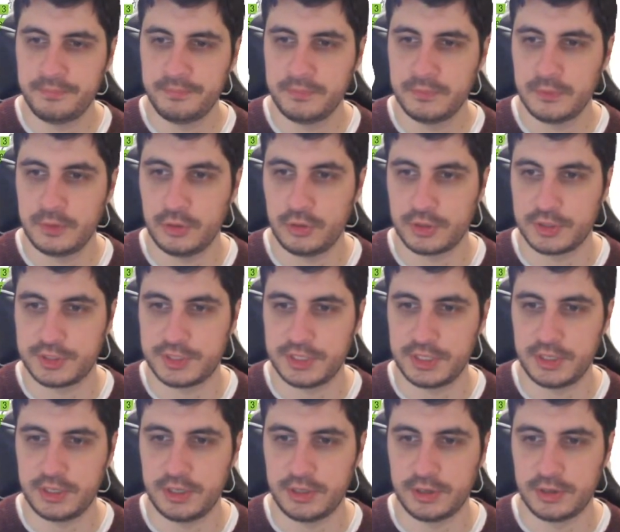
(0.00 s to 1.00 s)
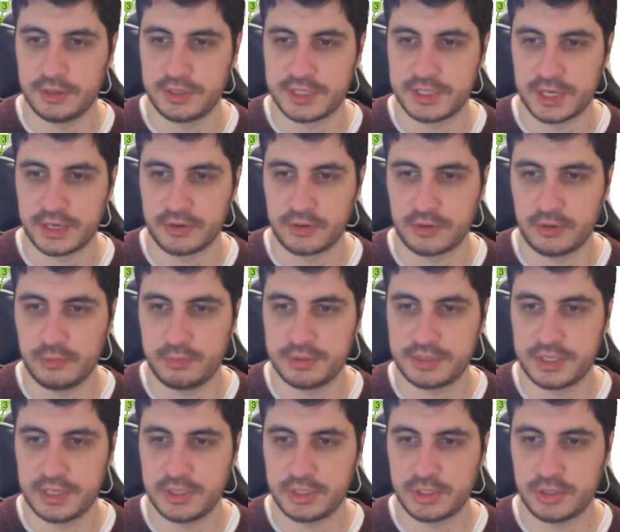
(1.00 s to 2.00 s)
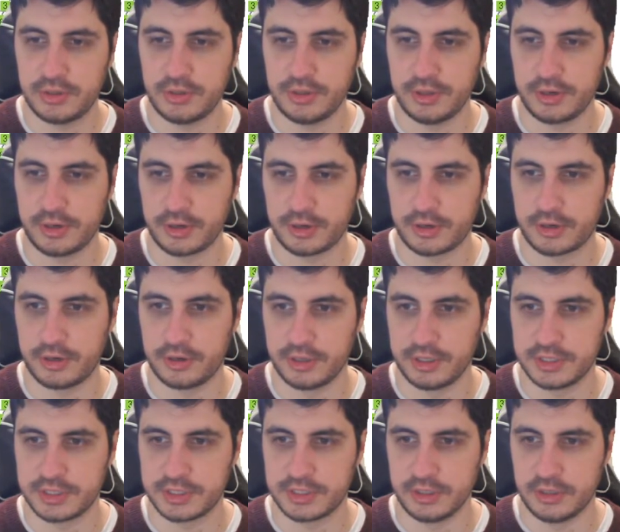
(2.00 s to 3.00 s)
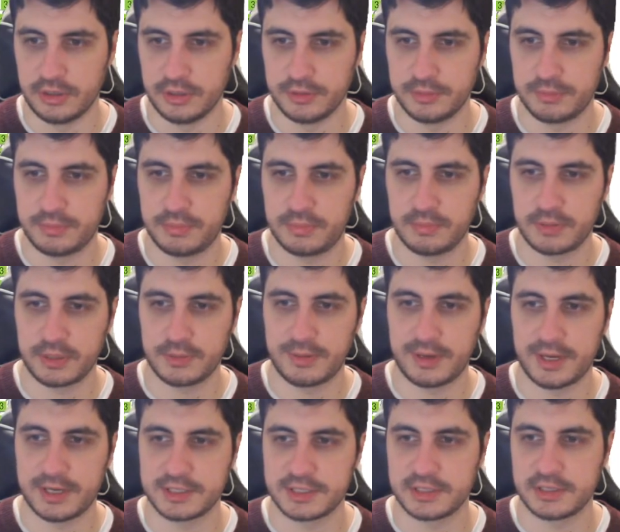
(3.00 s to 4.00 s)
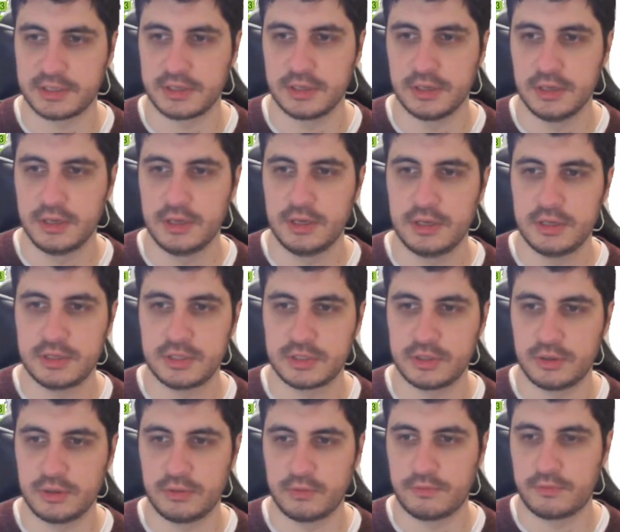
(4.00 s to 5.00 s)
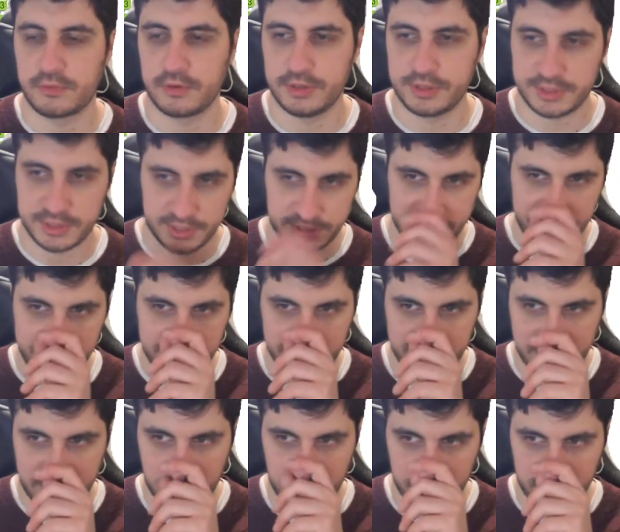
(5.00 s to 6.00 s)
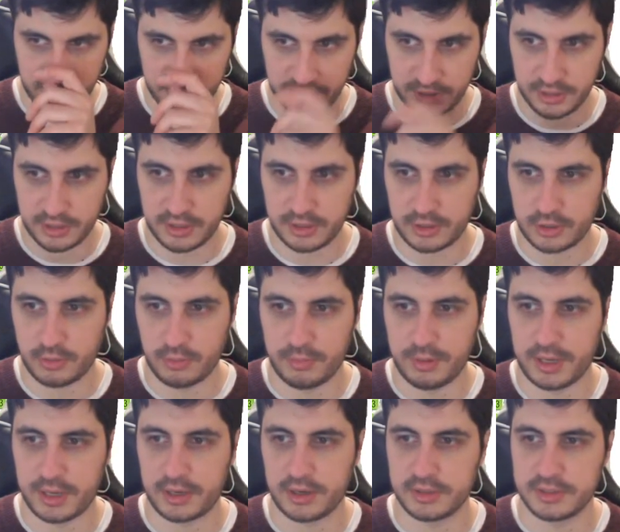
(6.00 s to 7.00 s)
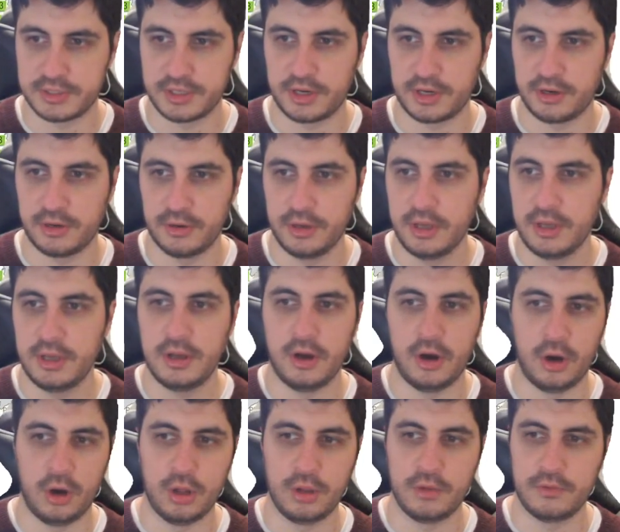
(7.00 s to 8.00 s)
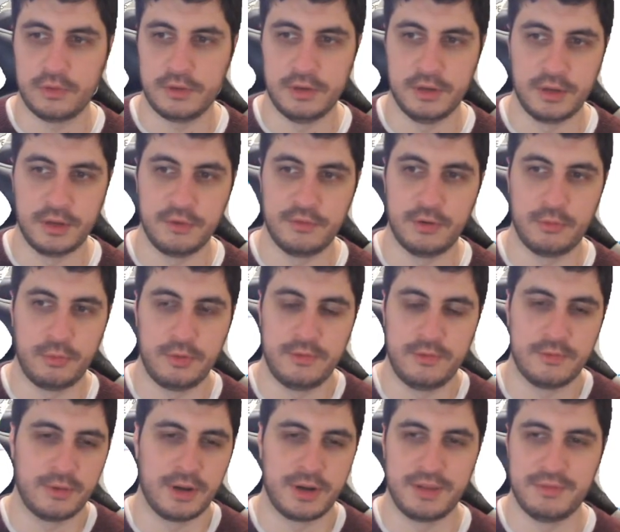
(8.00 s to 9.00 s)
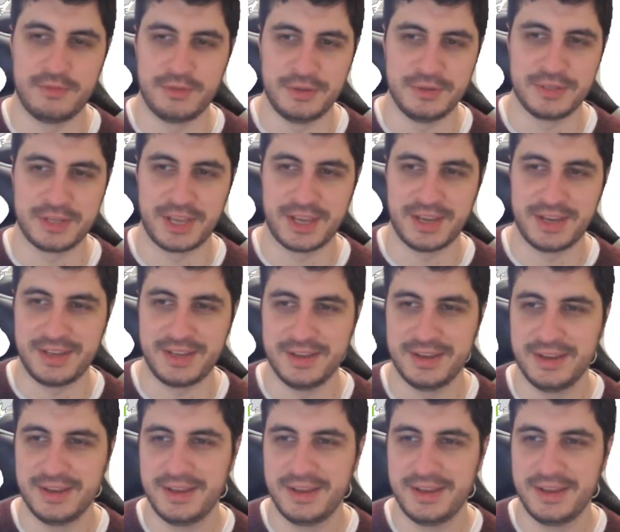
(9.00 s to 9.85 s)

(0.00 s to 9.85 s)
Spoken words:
And you can see here the technical potential and then our current installed capacity. So, for instance, even in Alberta, Quebec, Ontario, none of it, we're not even using any.